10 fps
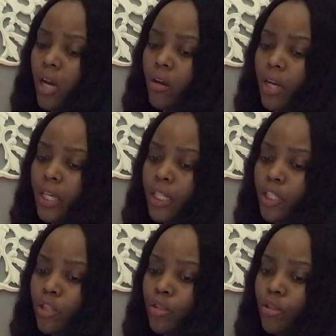Okay,
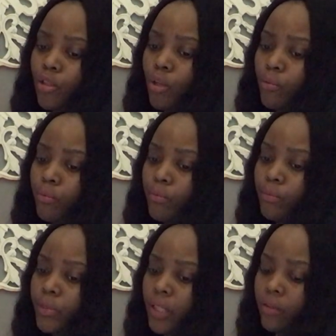no, I
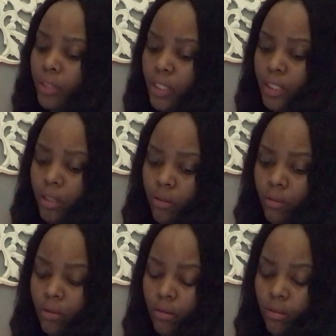don't think so.
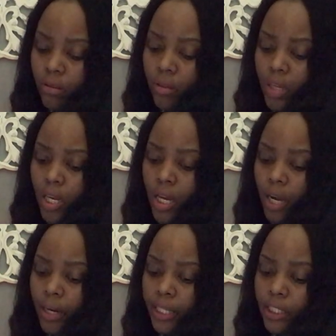
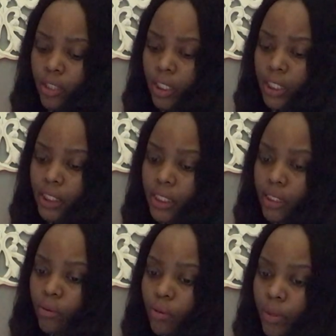All right, so let's
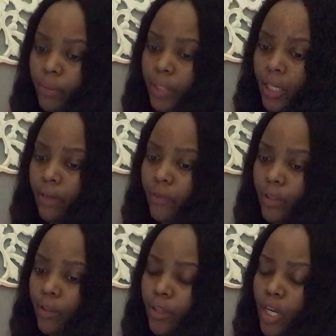see what we have
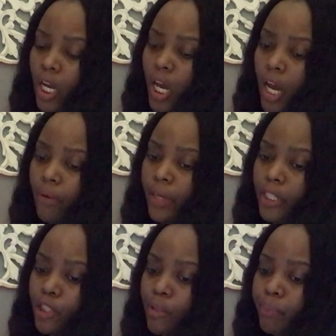here. All
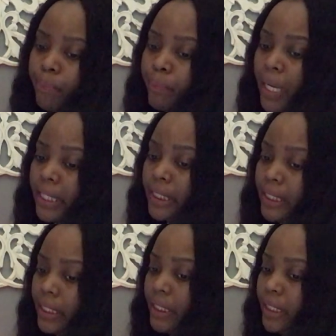right,
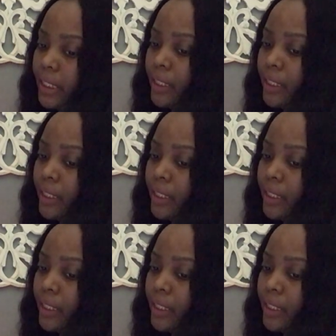Pisces.